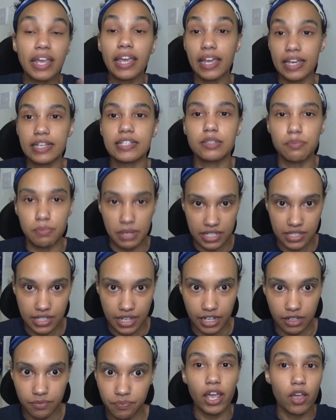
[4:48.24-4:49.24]
is
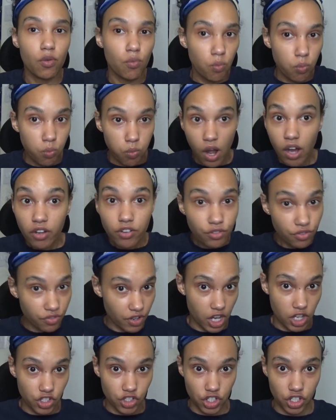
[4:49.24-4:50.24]
missing. In one
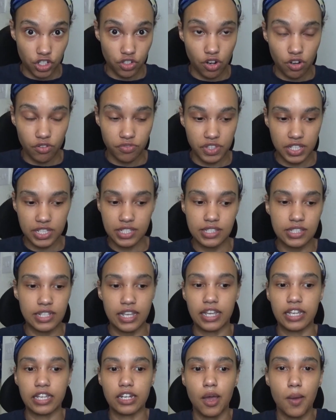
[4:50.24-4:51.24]
version of this
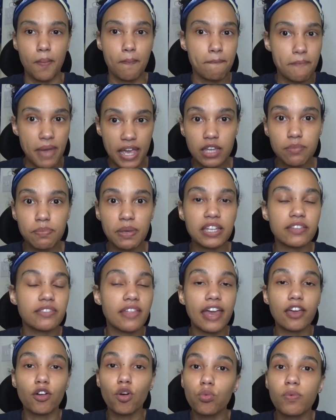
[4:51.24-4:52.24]
scene, maybe
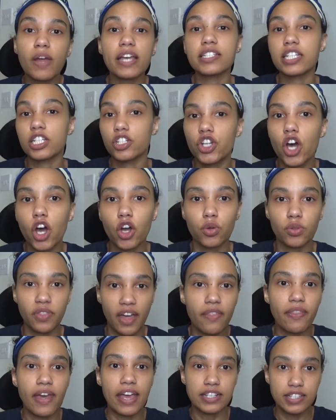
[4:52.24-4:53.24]
they already know
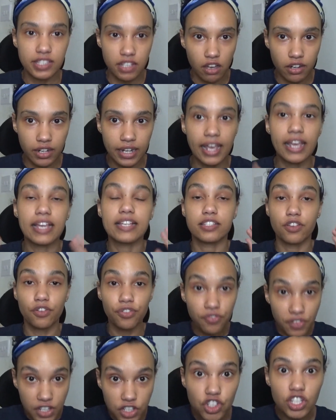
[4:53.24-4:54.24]
that their son is
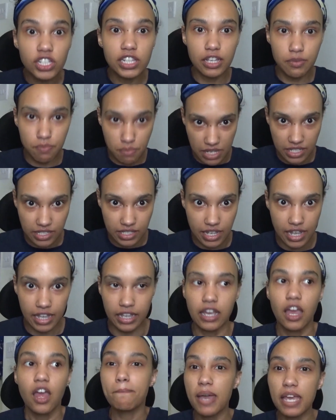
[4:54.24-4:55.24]
officially
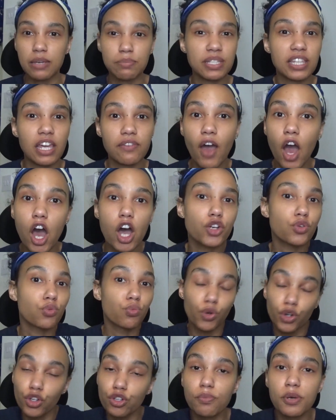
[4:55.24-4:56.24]
missing. Maybe they've heard
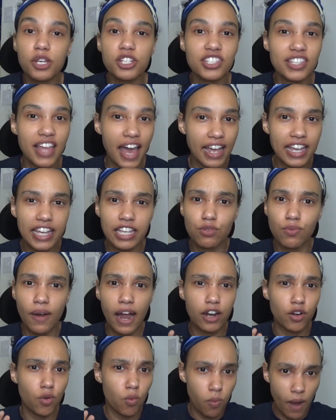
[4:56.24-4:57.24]
rumors that he
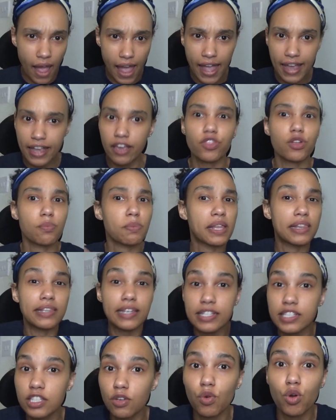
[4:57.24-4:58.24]
ran away. The
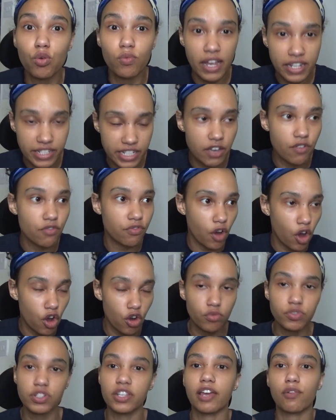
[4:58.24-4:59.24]
police are already
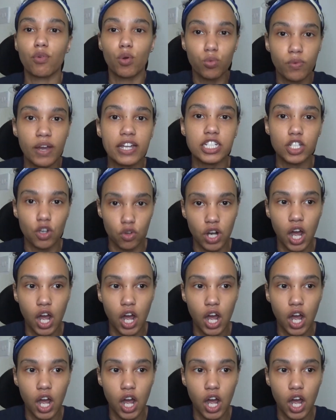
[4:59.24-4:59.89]
involved. They're already on